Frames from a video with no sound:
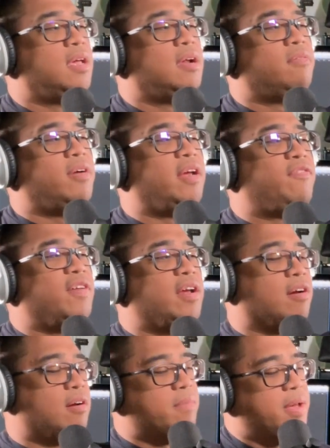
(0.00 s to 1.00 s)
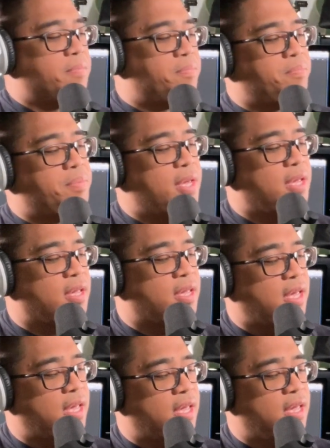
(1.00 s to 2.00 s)
ring finger and my
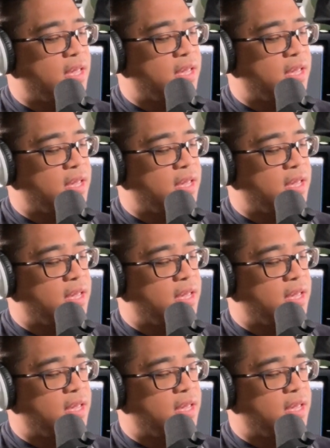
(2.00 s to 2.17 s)
pinky.